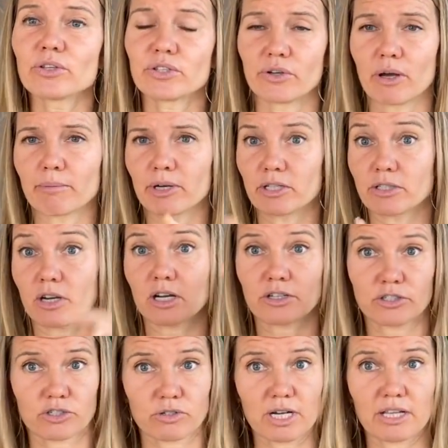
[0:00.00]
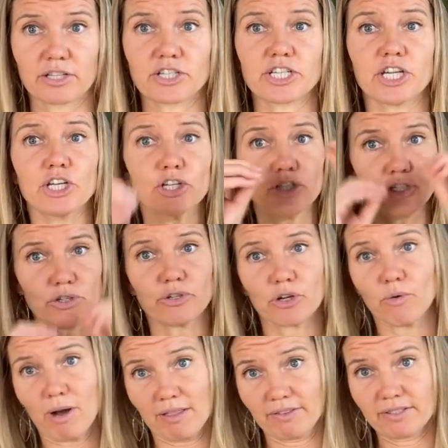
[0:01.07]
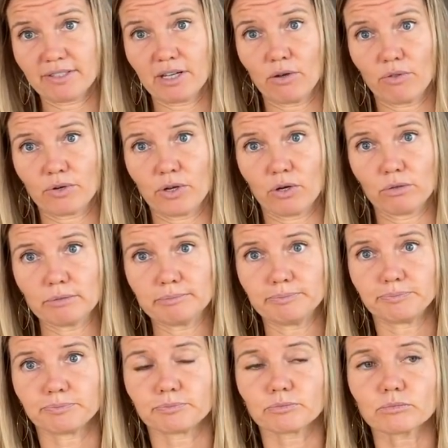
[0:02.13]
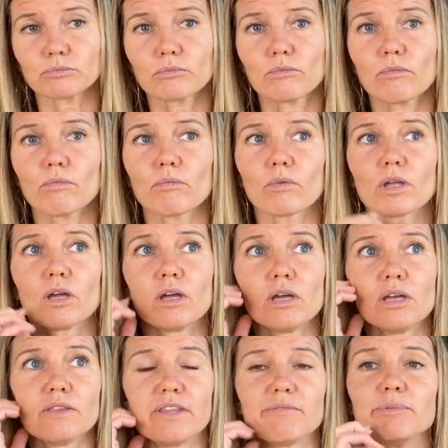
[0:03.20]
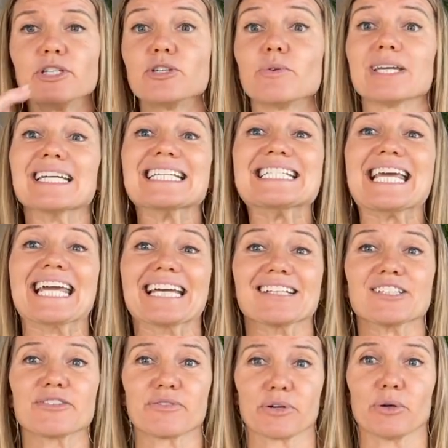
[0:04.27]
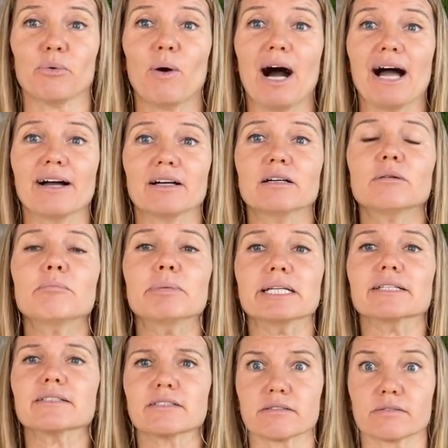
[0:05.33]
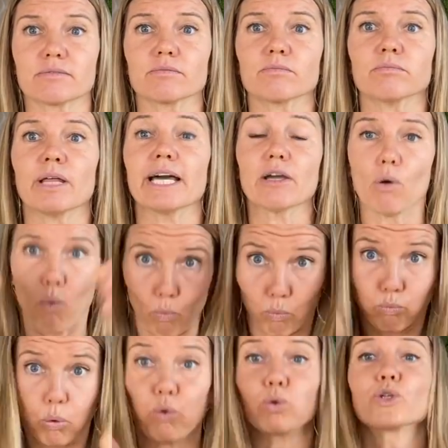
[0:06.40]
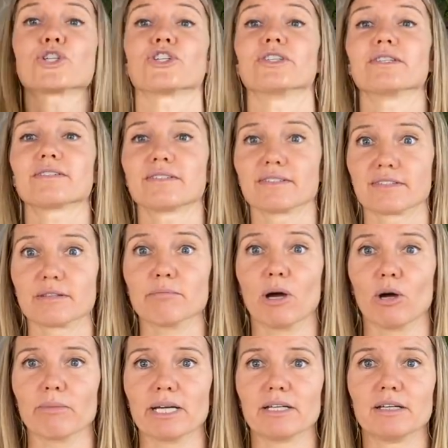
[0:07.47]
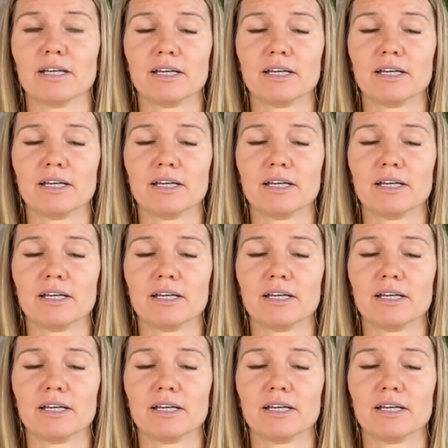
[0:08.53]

So now I'm going to talk astrology. Juno on the south node. They've been doing a dance for a while, but it's like, whoosh, this is the moment.